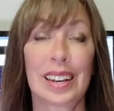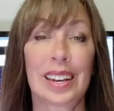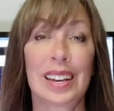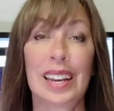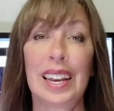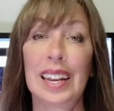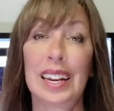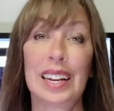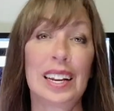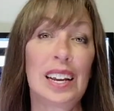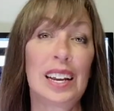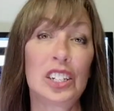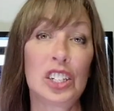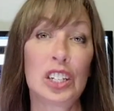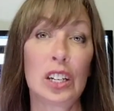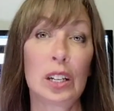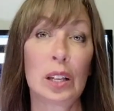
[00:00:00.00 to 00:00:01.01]
In a
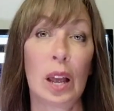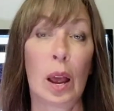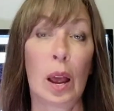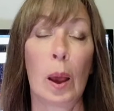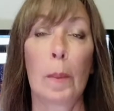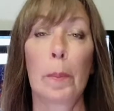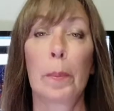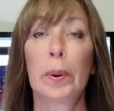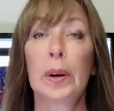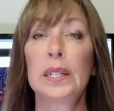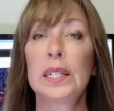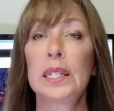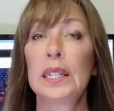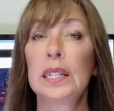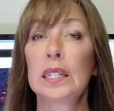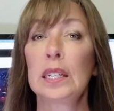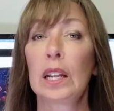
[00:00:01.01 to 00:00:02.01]
nutshell, Prezi
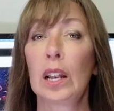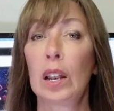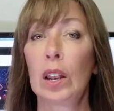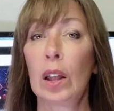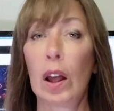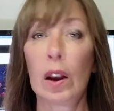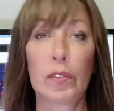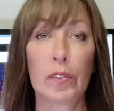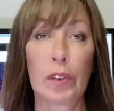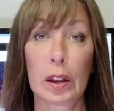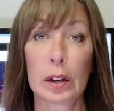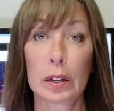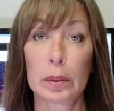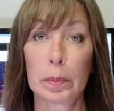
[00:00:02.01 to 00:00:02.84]
is a lot of fun,